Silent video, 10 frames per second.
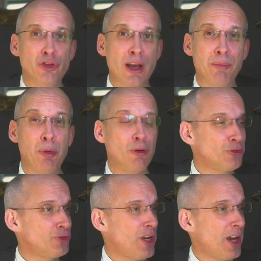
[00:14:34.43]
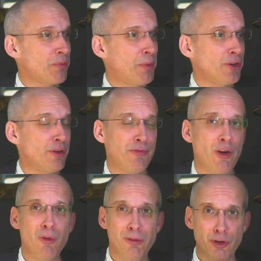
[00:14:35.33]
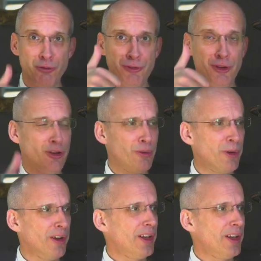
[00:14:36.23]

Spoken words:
checkbox checked by default. Good for you.